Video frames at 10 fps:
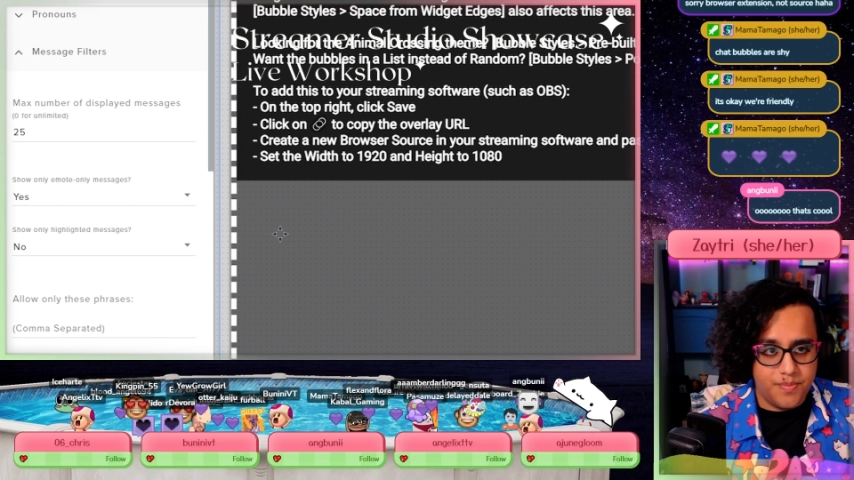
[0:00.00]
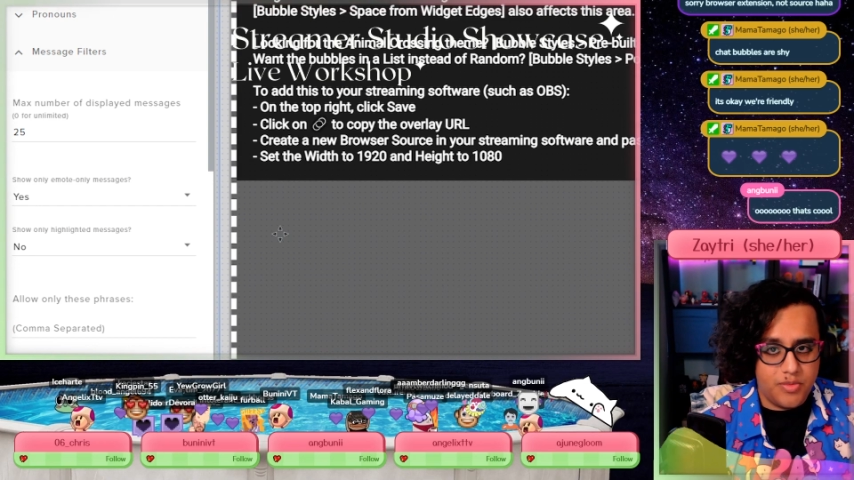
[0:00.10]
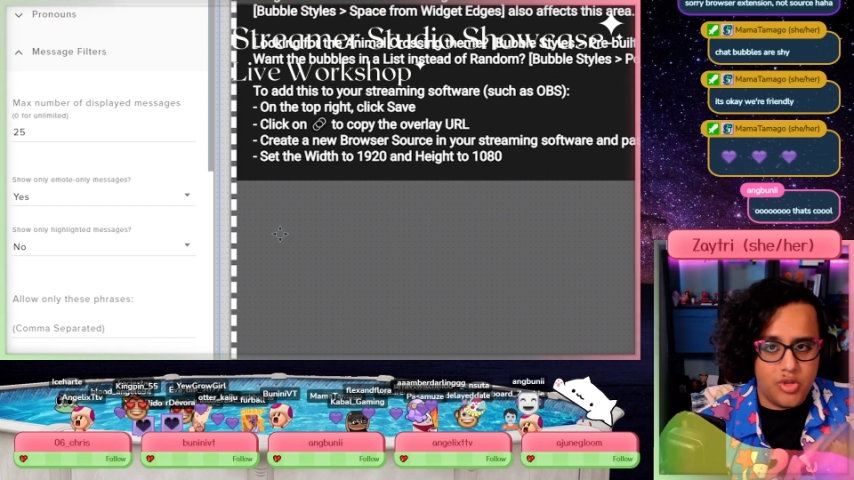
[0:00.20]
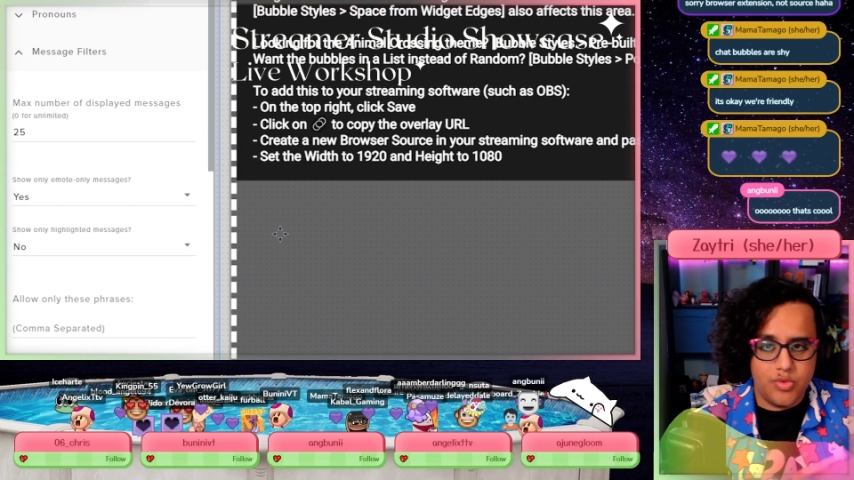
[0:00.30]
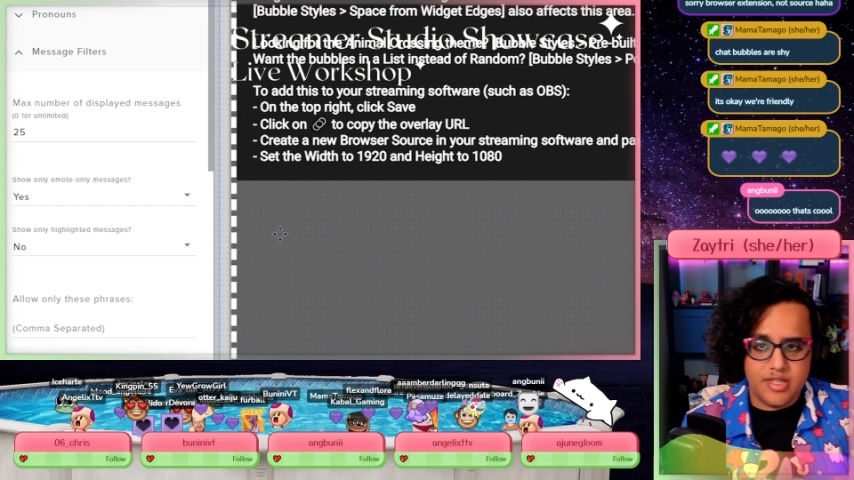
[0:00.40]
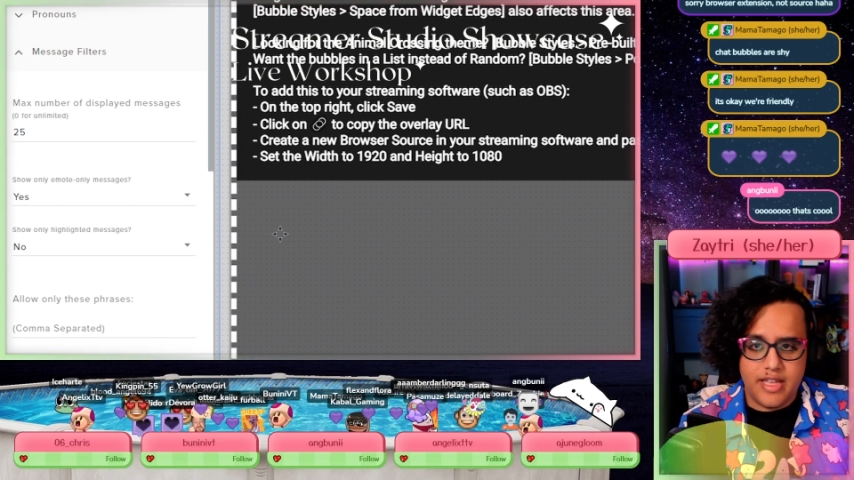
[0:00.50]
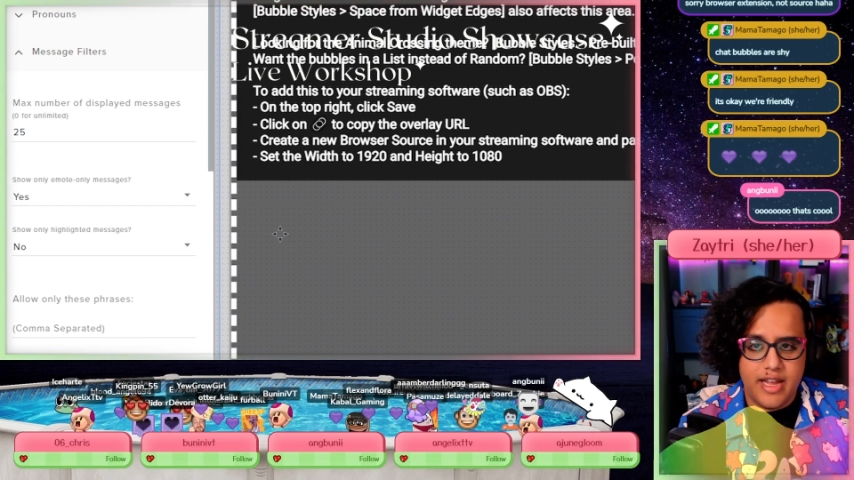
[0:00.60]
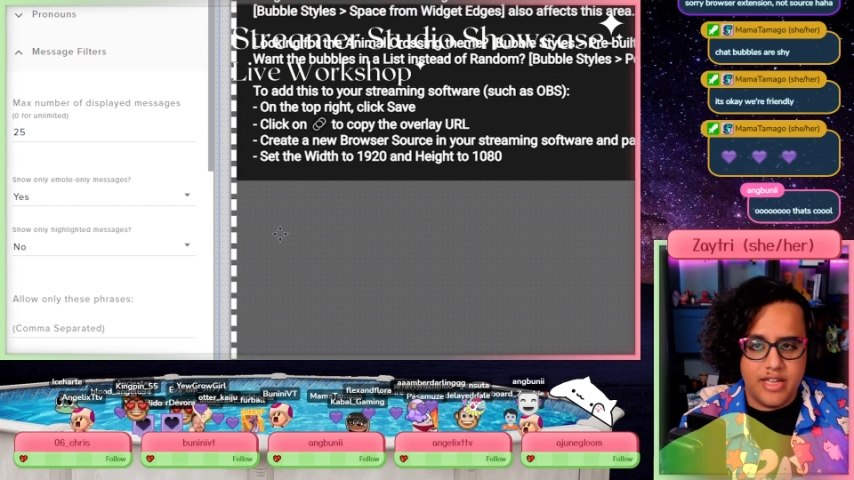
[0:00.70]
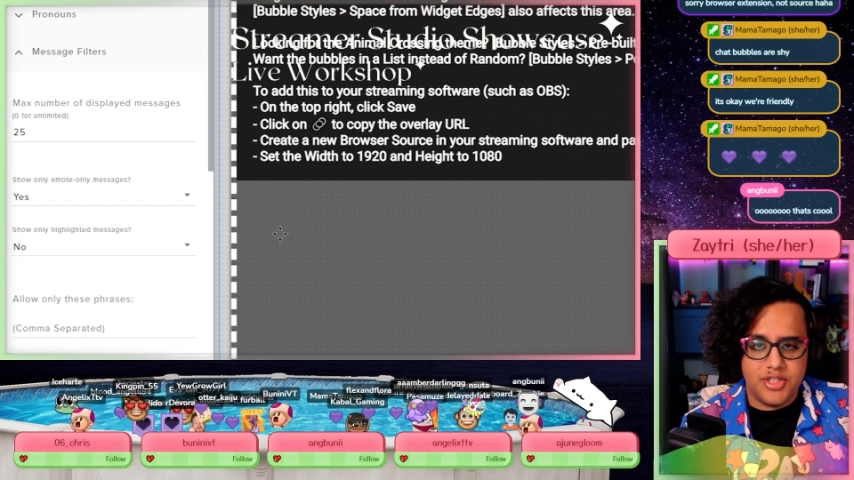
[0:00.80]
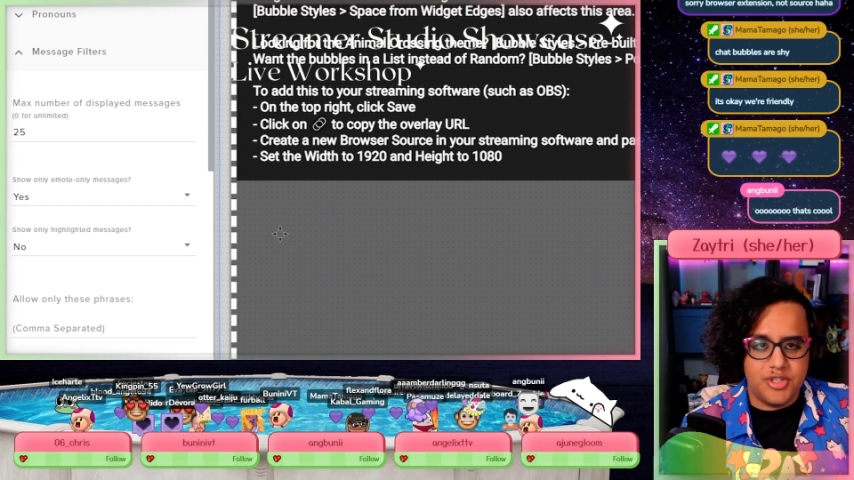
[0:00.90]
use
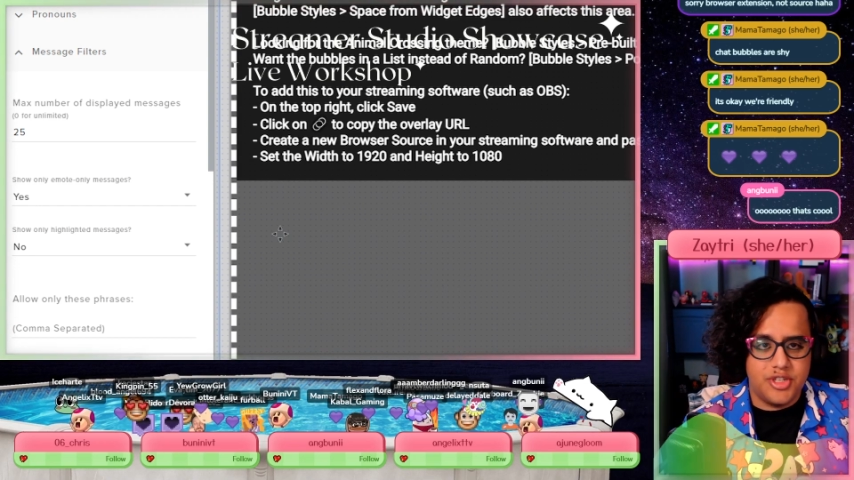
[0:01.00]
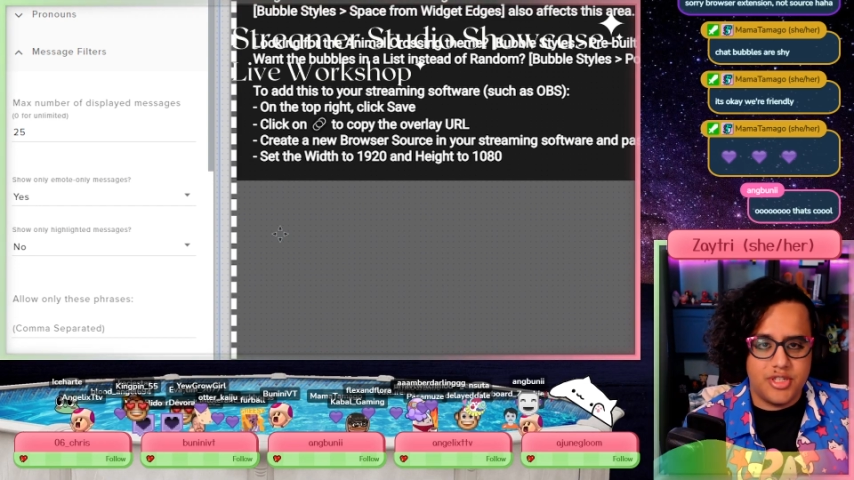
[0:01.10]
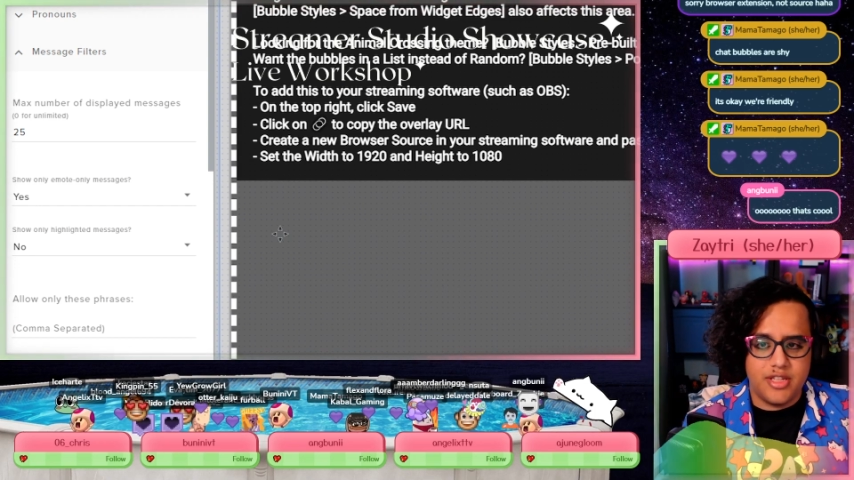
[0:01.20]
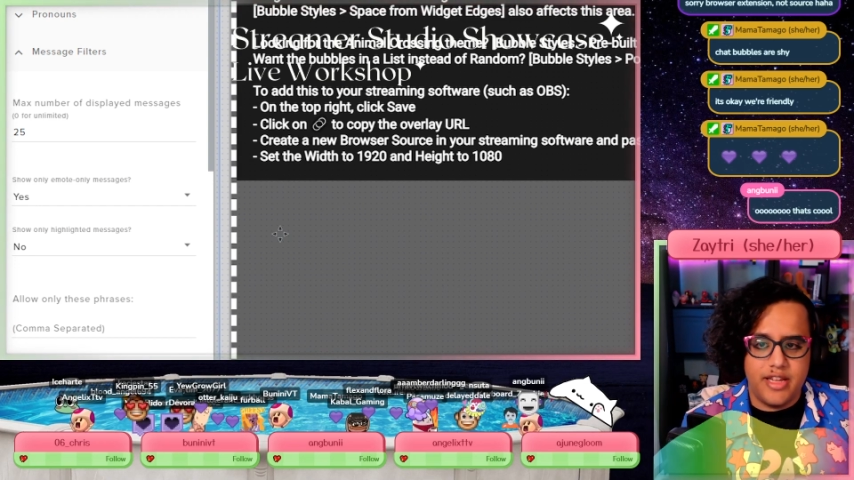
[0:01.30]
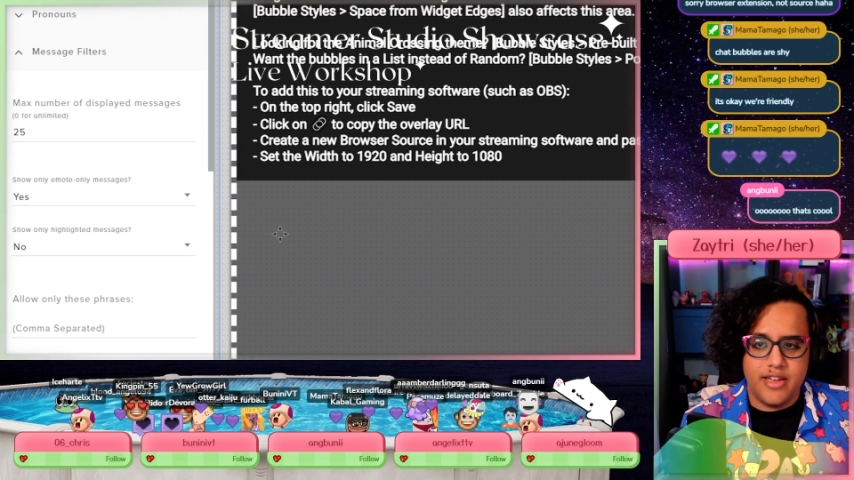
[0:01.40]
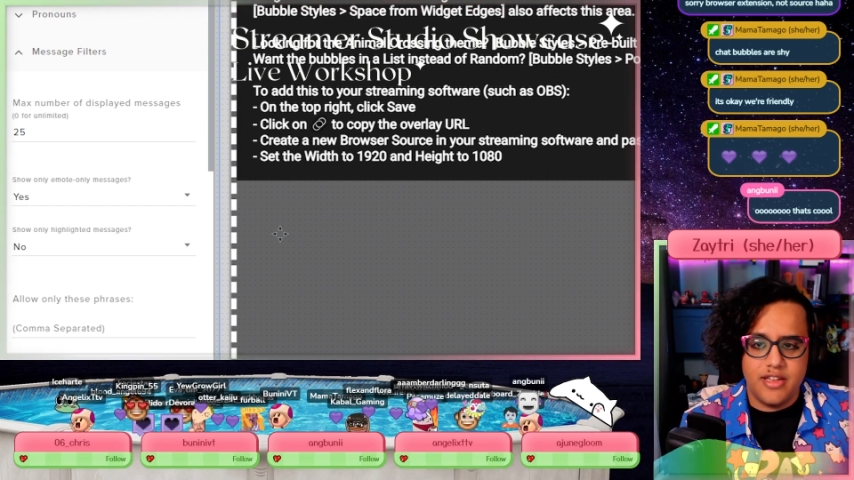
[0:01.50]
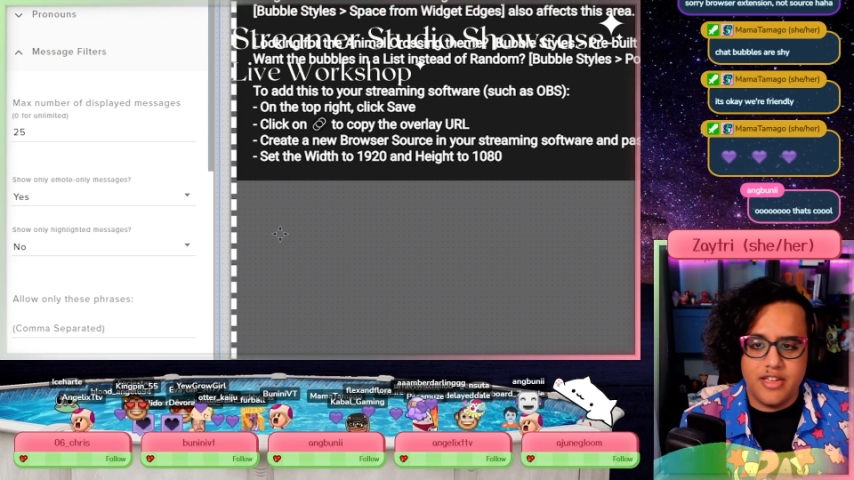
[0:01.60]
that to just like,